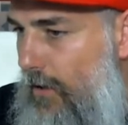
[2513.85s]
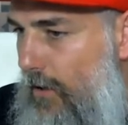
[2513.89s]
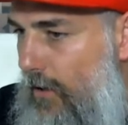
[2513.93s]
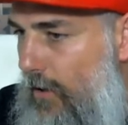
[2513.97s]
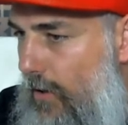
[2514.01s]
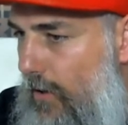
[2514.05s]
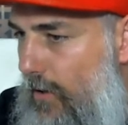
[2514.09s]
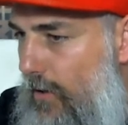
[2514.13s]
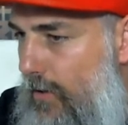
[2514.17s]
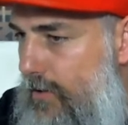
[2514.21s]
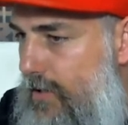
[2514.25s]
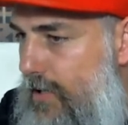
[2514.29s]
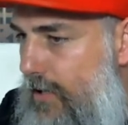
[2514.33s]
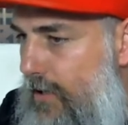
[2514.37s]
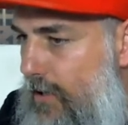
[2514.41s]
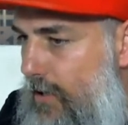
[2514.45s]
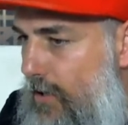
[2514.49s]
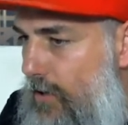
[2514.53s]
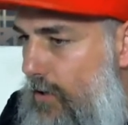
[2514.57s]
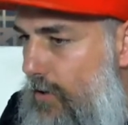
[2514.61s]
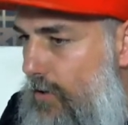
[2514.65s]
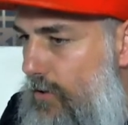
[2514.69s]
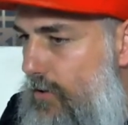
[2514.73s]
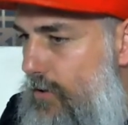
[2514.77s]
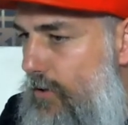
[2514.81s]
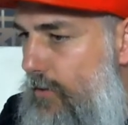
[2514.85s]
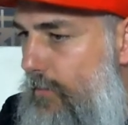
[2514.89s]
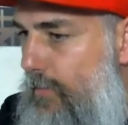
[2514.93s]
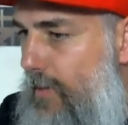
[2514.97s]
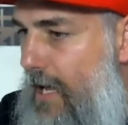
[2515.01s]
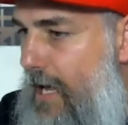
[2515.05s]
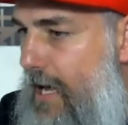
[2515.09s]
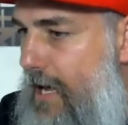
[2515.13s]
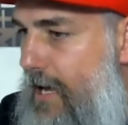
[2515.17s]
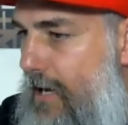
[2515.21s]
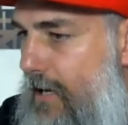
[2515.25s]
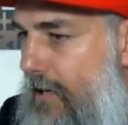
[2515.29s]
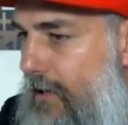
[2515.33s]
Who's in the YouTube
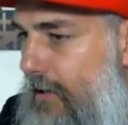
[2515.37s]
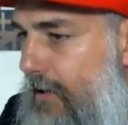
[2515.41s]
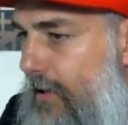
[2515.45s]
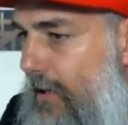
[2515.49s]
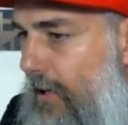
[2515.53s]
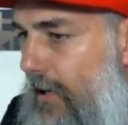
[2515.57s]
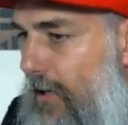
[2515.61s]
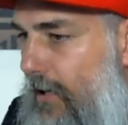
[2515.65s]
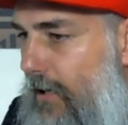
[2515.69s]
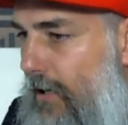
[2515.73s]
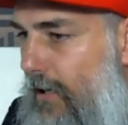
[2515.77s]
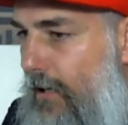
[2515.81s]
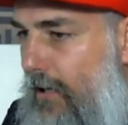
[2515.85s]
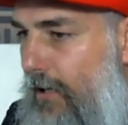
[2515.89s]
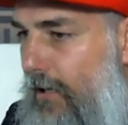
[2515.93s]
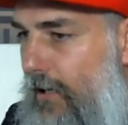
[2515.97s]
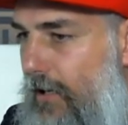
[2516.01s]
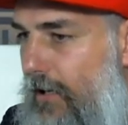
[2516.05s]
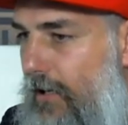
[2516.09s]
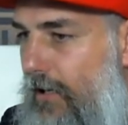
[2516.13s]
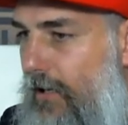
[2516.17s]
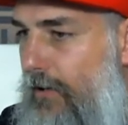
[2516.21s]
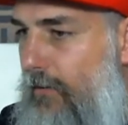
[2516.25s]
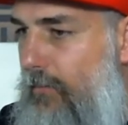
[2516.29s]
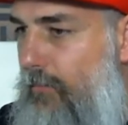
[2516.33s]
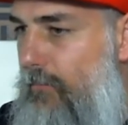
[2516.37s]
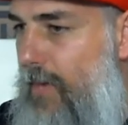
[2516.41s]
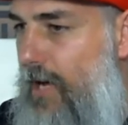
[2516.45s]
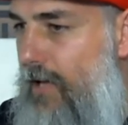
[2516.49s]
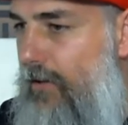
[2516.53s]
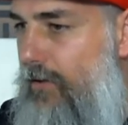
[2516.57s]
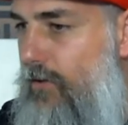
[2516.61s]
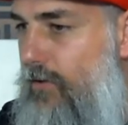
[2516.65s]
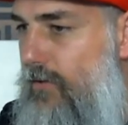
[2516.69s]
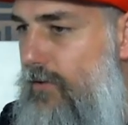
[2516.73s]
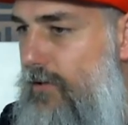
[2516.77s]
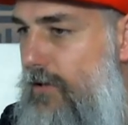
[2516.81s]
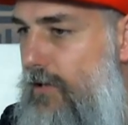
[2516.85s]
land?
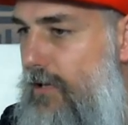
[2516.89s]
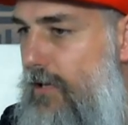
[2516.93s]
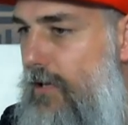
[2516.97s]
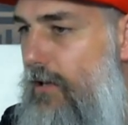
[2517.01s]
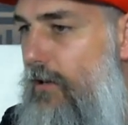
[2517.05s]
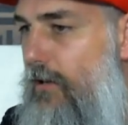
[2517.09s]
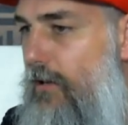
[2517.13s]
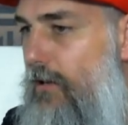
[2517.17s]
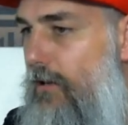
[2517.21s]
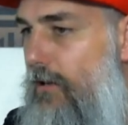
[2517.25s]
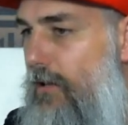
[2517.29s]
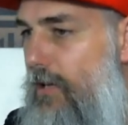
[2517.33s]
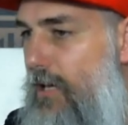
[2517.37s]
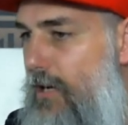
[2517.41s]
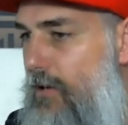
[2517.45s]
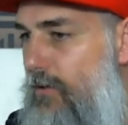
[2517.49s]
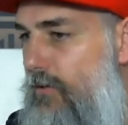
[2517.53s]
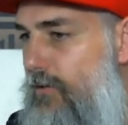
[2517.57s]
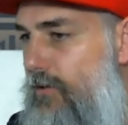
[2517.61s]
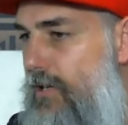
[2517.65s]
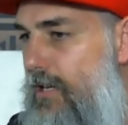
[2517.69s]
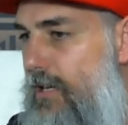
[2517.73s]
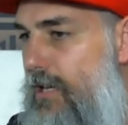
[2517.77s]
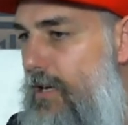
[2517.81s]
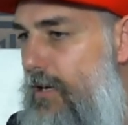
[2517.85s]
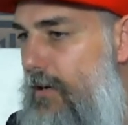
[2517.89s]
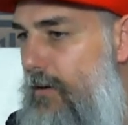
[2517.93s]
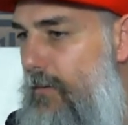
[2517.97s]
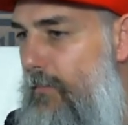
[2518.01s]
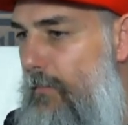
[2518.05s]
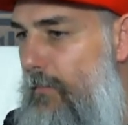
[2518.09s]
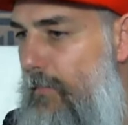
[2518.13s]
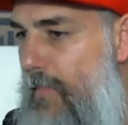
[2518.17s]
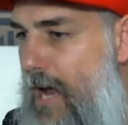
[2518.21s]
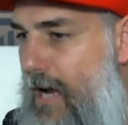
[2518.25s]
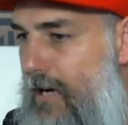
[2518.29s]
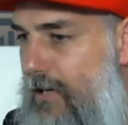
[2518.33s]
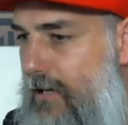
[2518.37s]
Matthew's in it. Neil's in it.
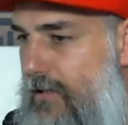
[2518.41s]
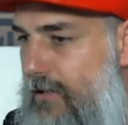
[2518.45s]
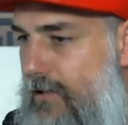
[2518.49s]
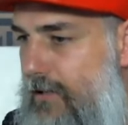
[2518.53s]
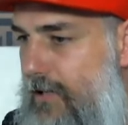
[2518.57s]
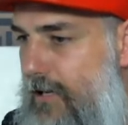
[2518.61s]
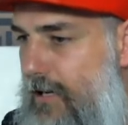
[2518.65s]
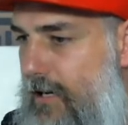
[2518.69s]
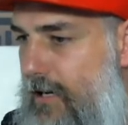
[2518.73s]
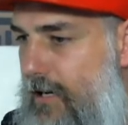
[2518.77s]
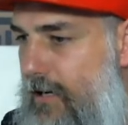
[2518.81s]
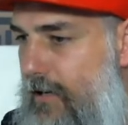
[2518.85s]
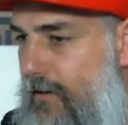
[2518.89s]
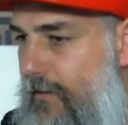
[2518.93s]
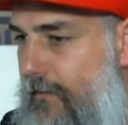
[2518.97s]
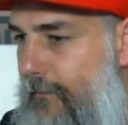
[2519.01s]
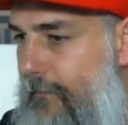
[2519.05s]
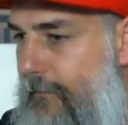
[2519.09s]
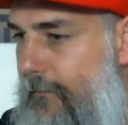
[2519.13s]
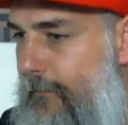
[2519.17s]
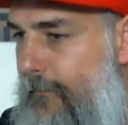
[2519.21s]
Max is in it.